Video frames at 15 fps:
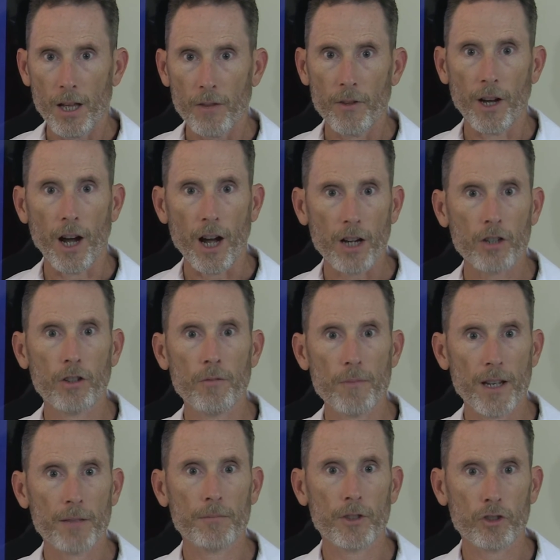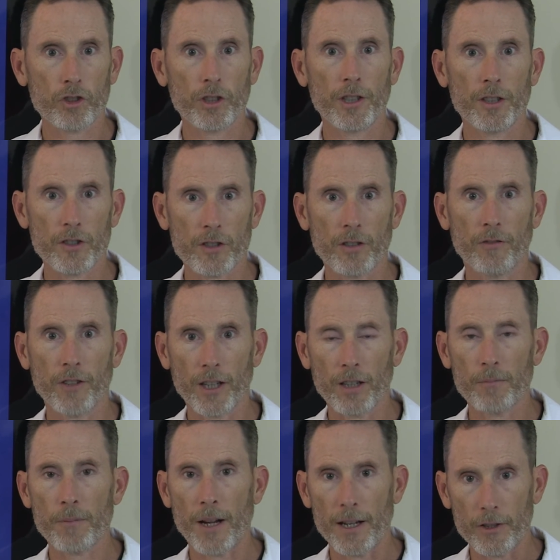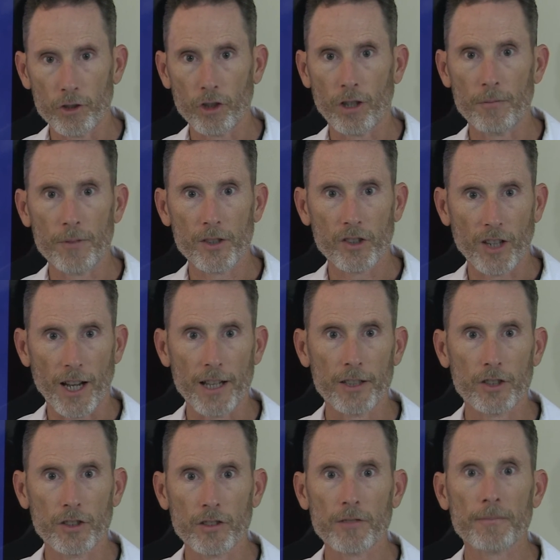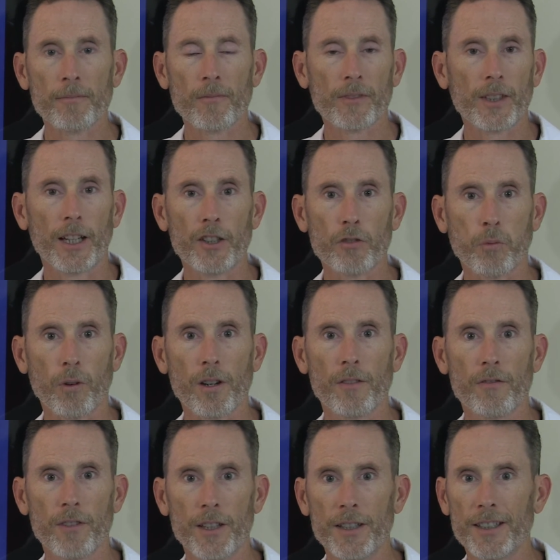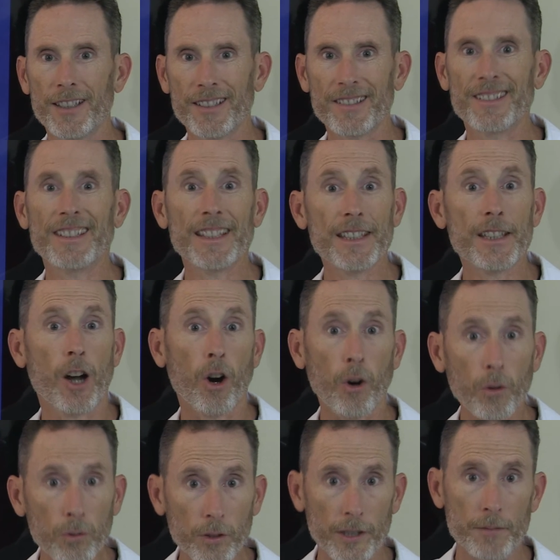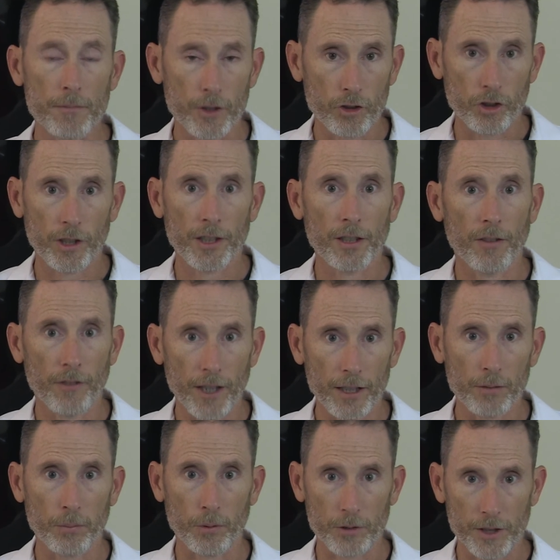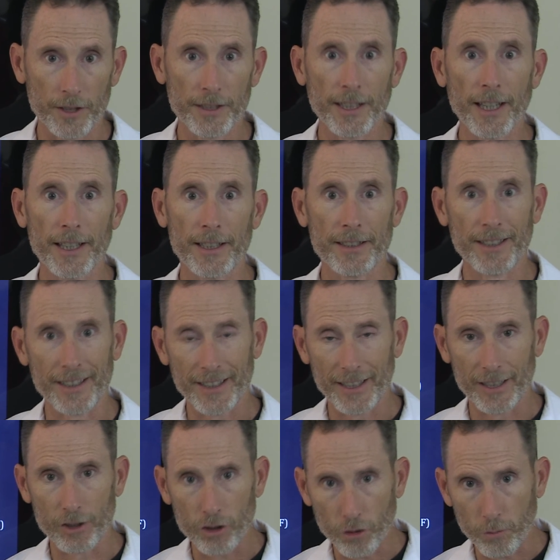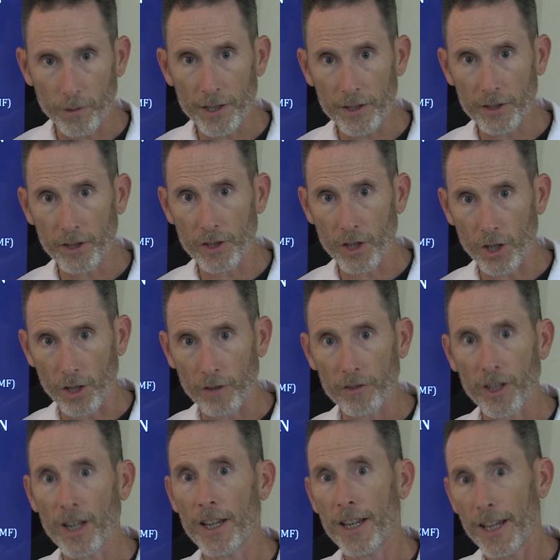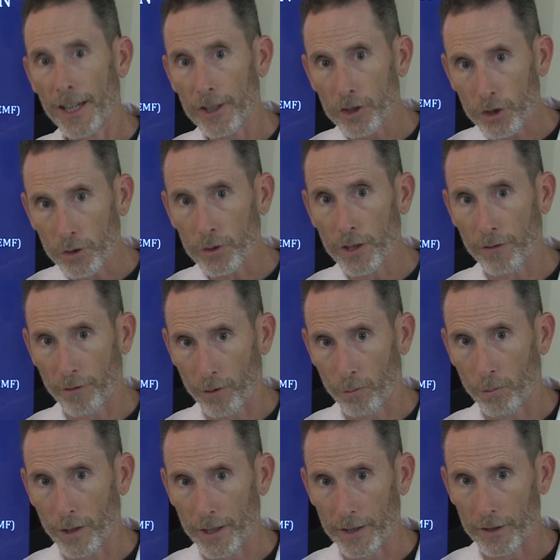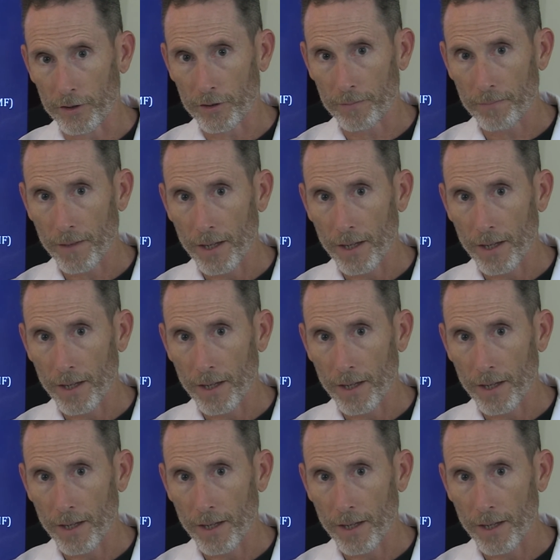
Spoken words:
The HacoMed machine is developed by a German scientist. It is the only machine available today that can treat the nerves in 2 different ways,